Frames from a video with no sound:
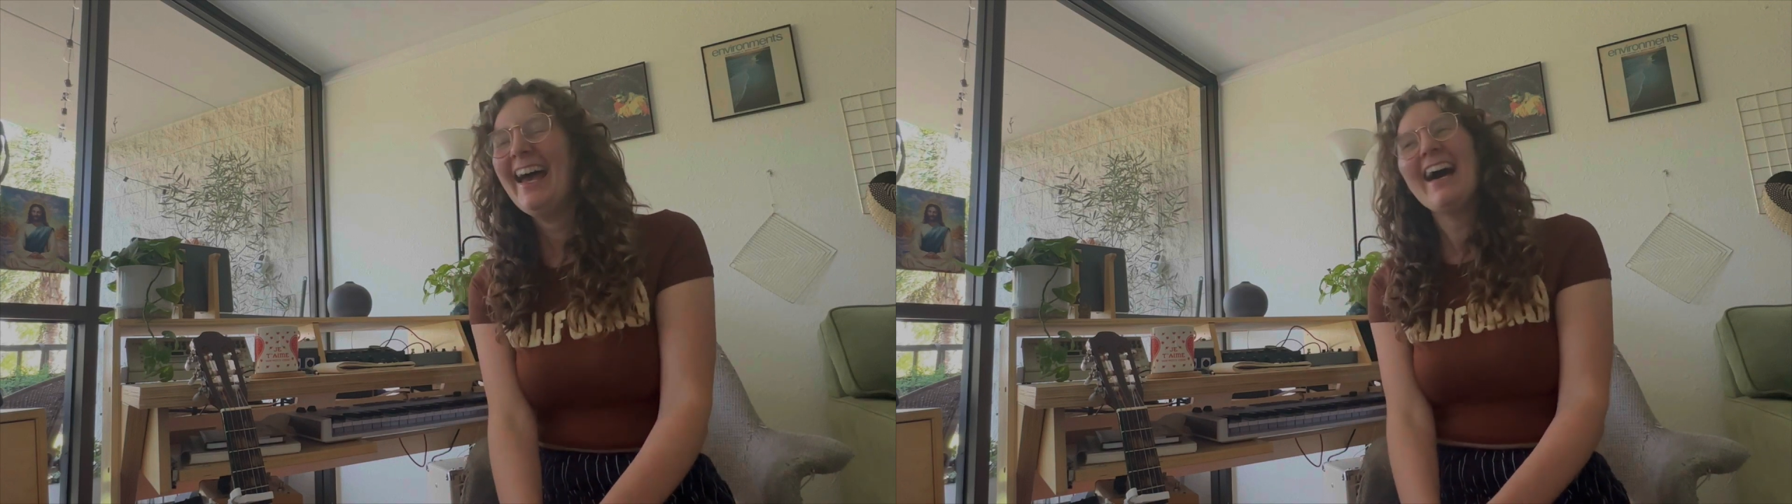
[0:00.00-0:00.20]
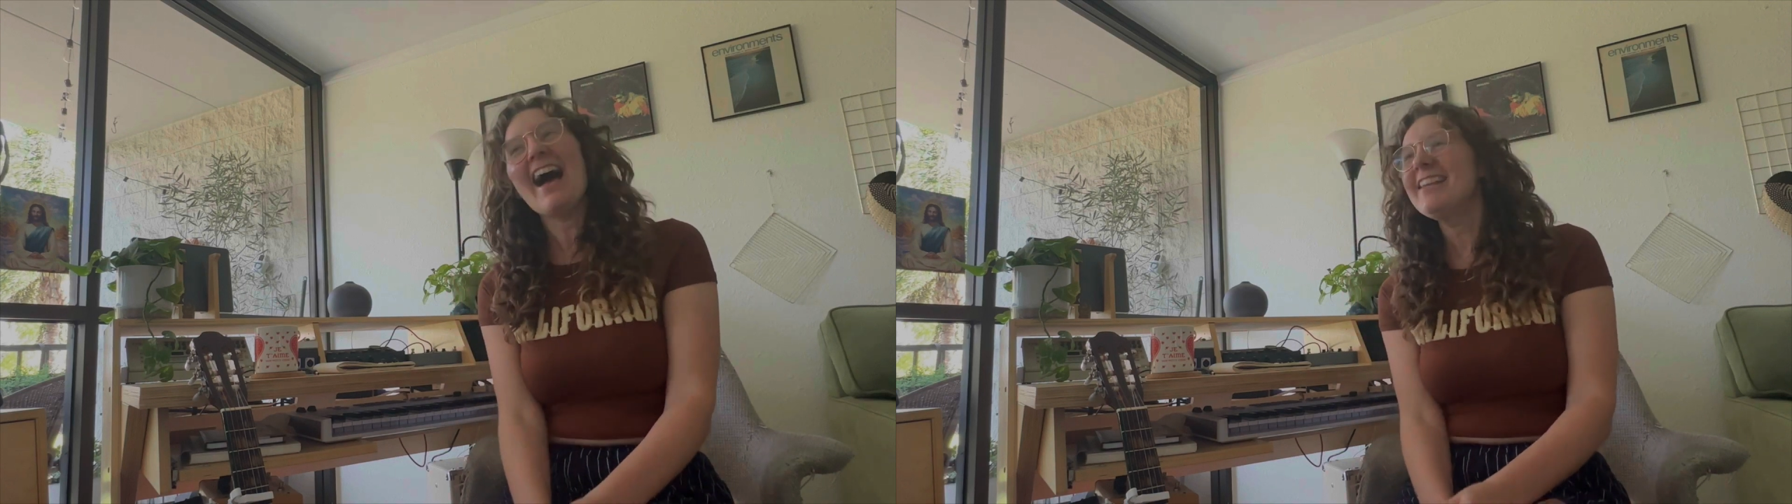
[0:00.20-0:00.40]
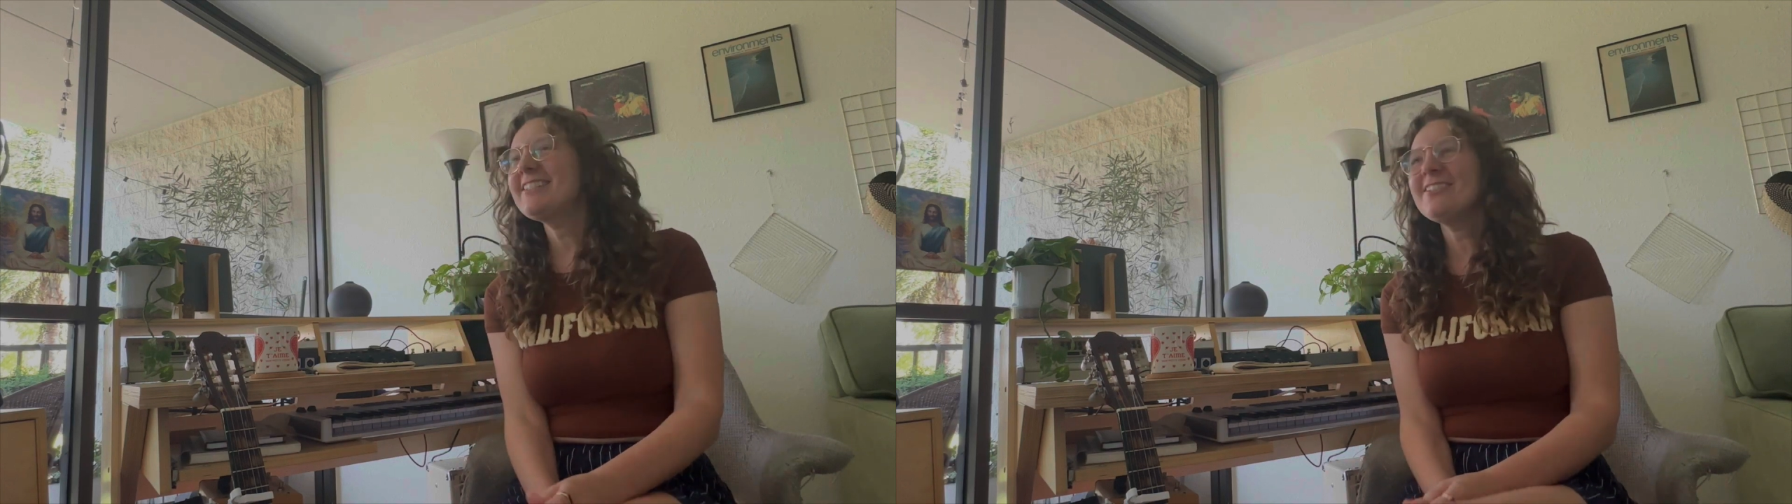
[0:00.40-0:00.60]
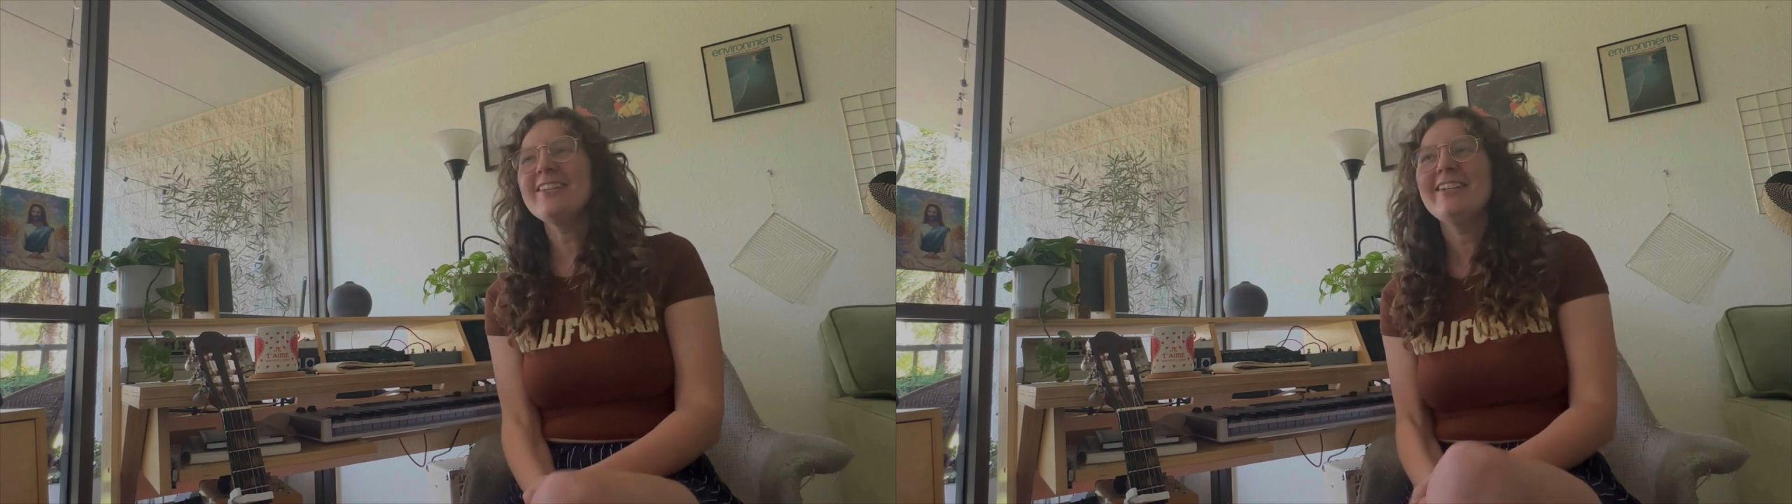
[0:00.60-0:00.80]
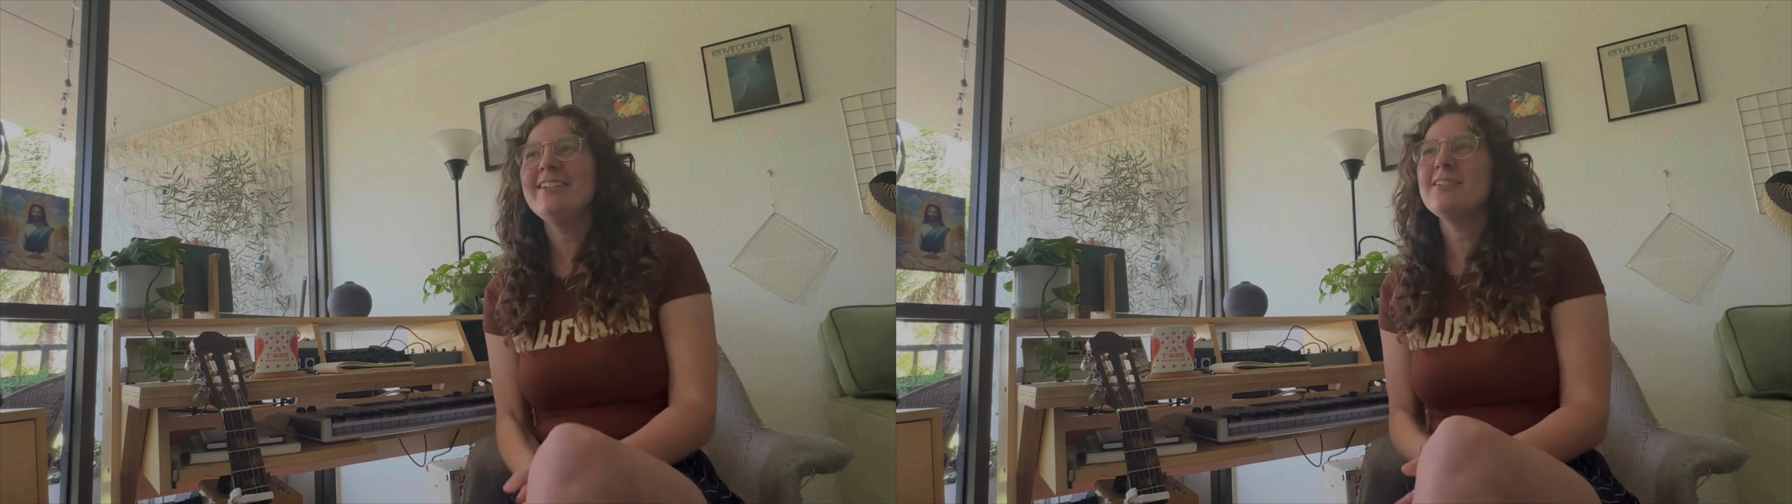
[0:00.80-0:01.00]
I still
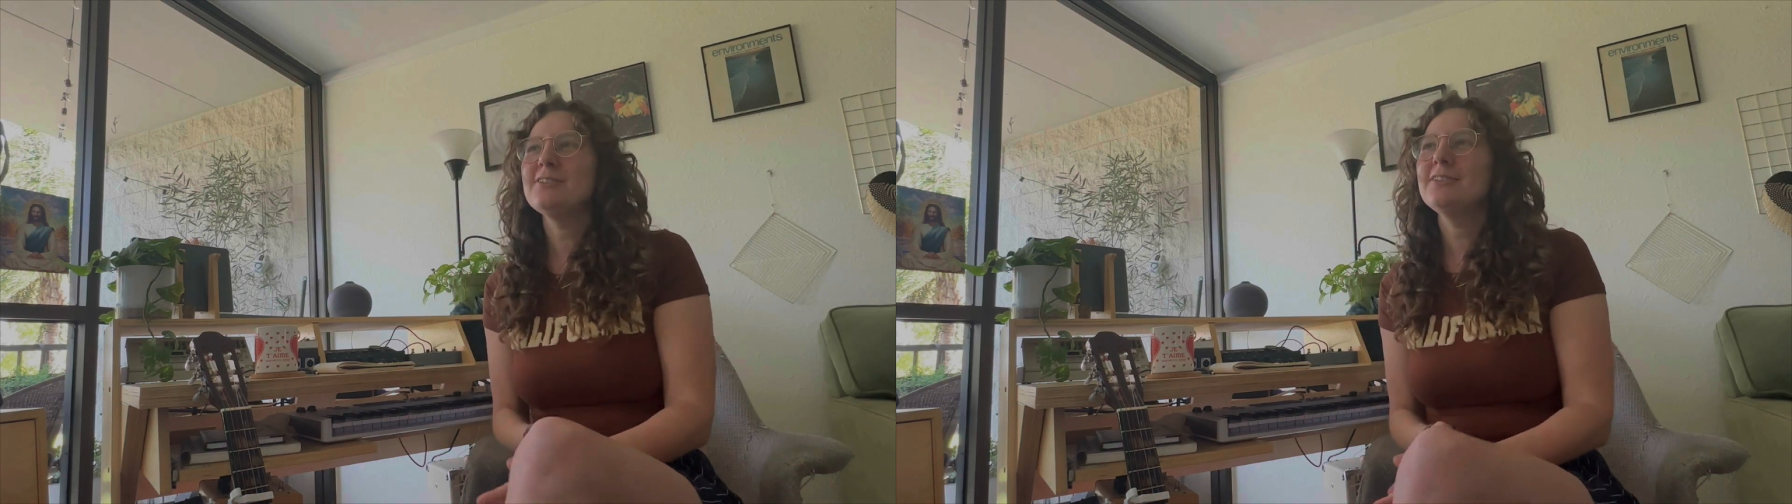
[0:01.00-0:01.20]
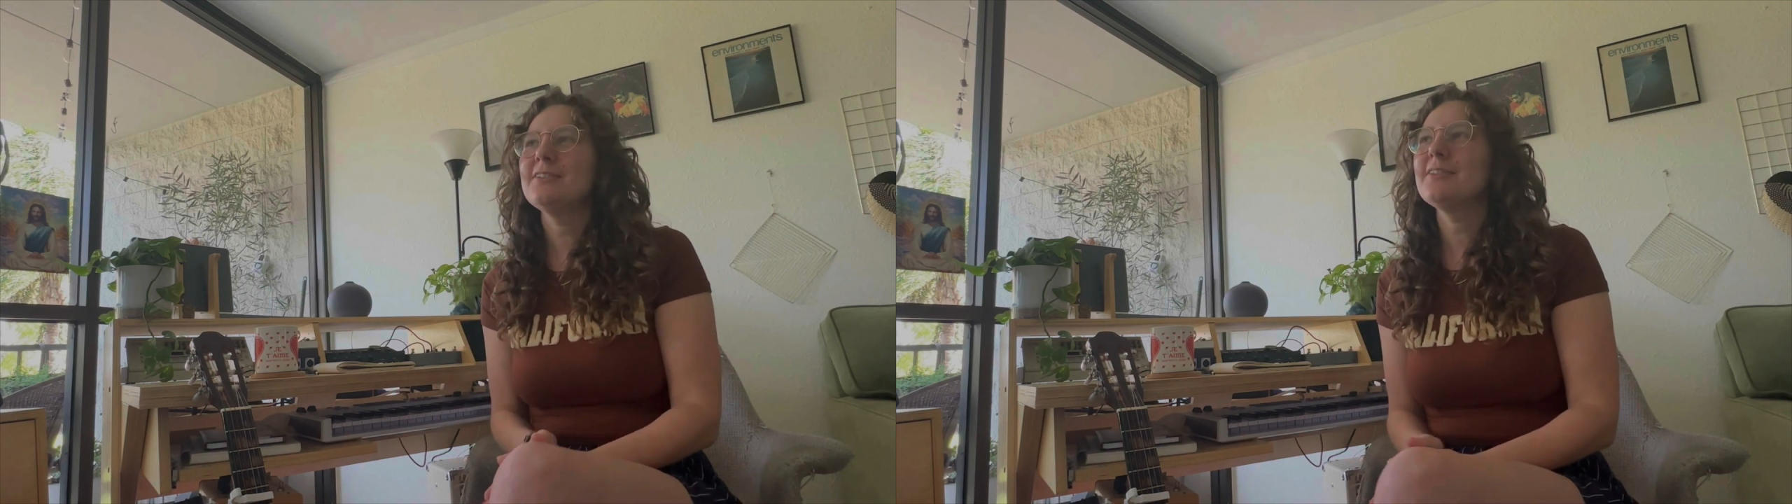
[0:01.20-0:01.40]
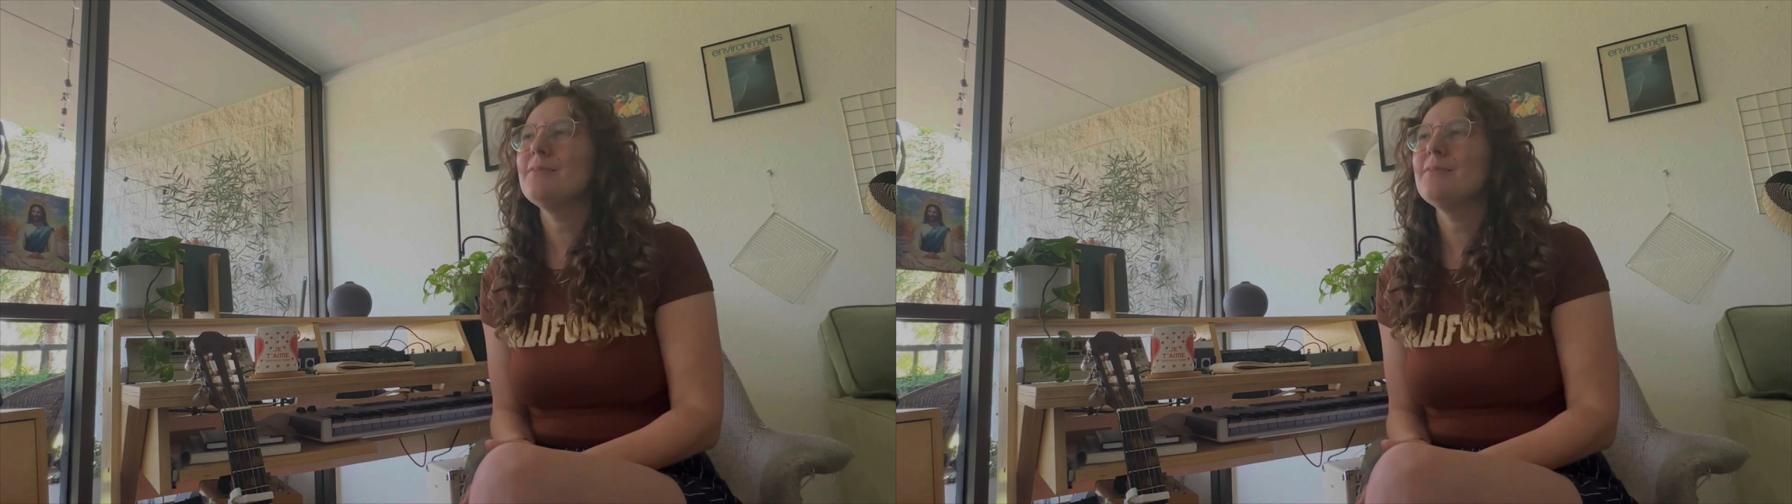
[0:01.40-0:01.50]
hit another